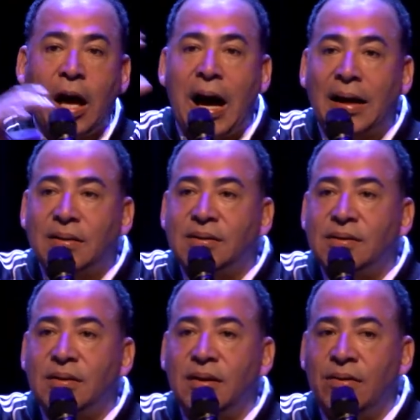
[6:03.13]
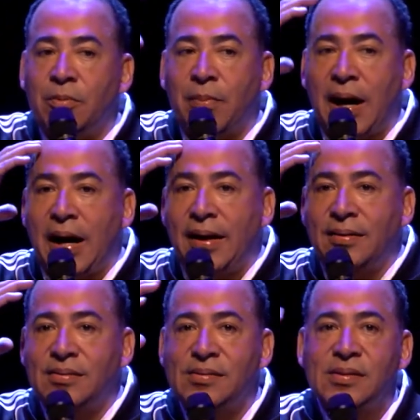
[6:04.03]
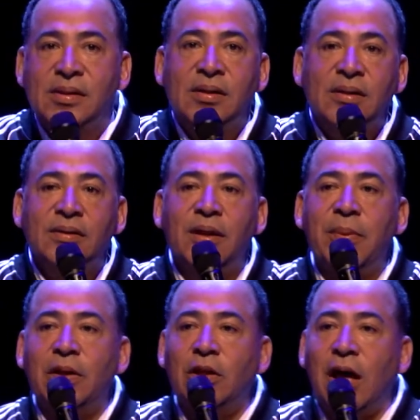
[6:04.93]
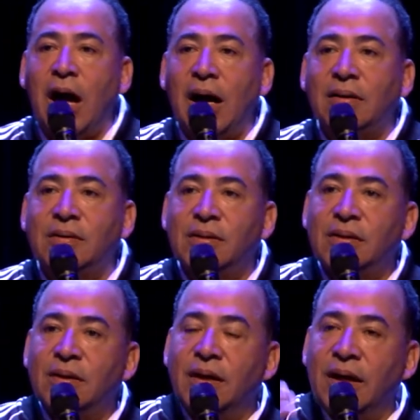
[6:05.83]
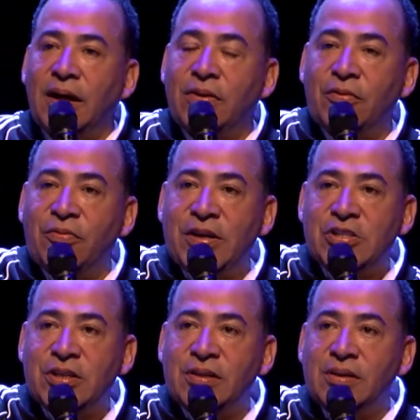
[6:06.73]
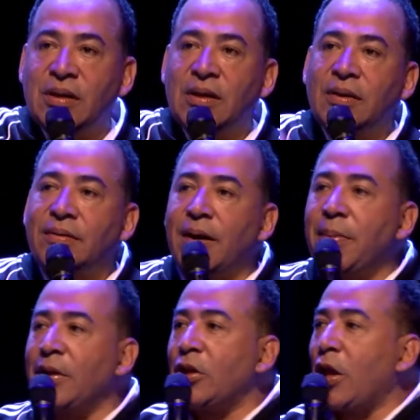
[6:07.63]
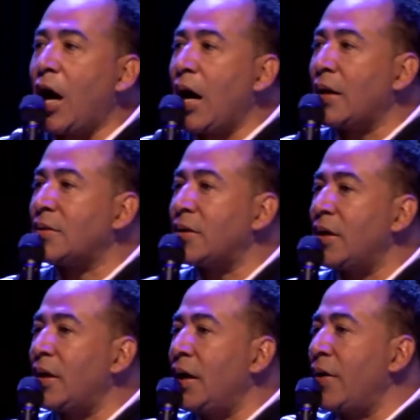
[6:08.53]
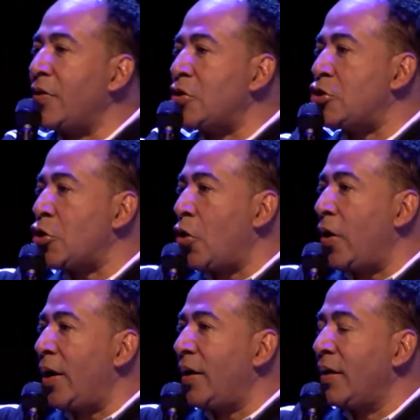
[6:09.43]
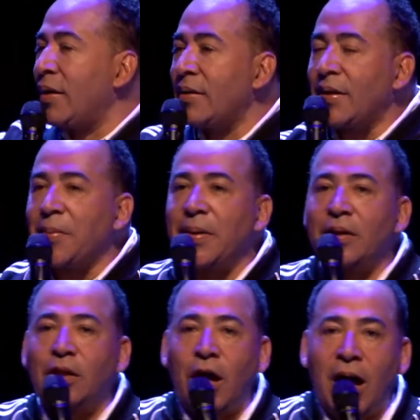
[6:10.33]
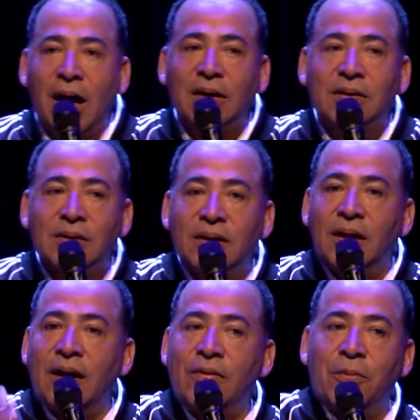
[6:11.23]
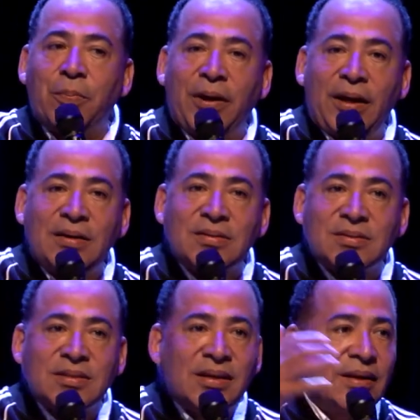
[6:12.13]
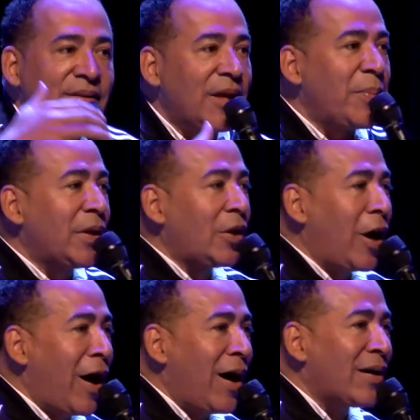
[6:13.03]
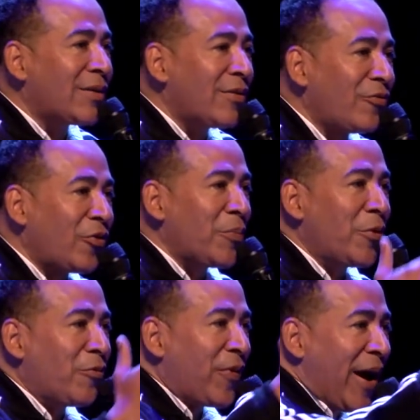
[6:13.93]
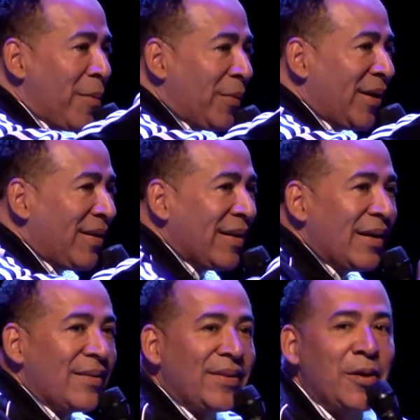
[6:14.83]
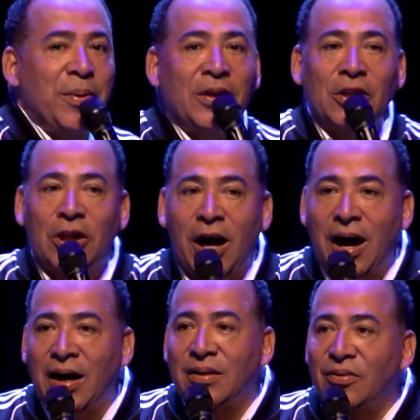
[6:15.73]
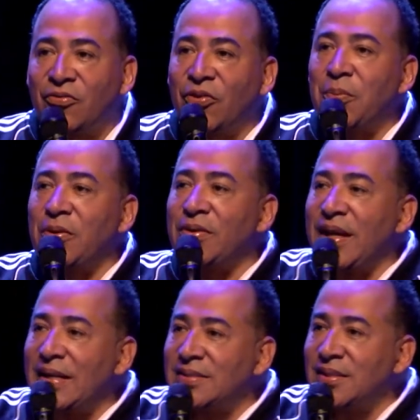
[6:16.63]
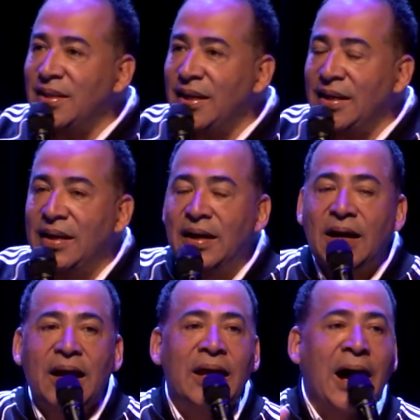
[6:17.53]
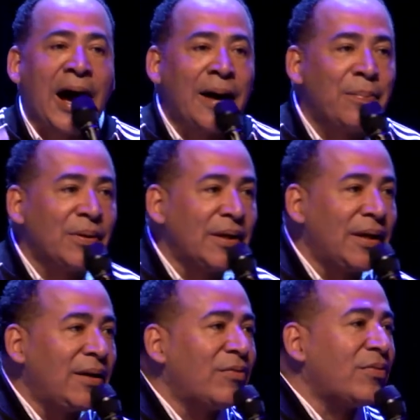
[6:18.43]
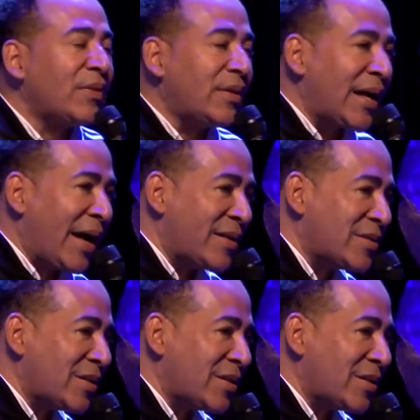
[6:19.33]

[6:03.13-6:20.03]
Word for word: locked in the mind, they've been locked in their vision, they've been locked in their joy, they've been locked in their peace, they've been locked from their family, they've been locked from their destiny, and I believe that that is